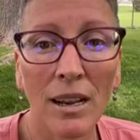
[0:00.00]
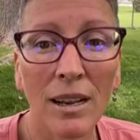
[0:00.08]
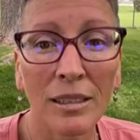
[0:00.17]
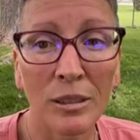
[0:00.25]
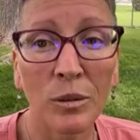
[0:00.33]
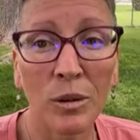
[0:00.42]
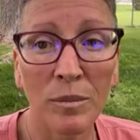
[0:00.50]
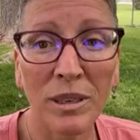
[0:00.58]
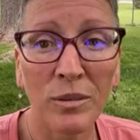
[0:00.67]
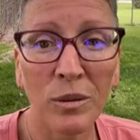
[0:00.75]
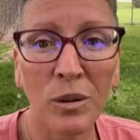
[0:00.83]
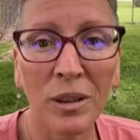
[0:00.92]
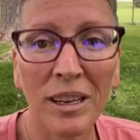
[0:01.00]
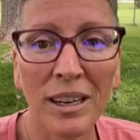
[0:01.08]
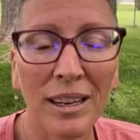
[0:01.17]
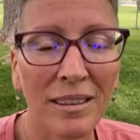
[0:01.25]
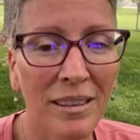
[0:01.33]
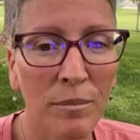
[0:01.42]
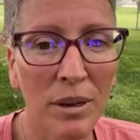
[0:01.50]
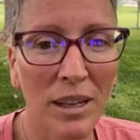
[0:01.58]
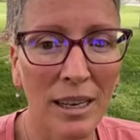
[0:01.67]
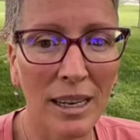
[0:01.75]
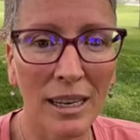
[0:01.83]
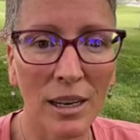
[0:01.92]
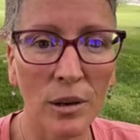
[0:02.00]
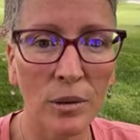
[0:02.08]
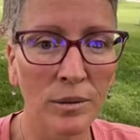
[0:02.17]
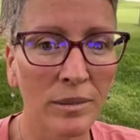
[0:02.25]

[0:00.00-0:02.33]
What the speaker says: Storm is rolling in. I'm probably gonna go.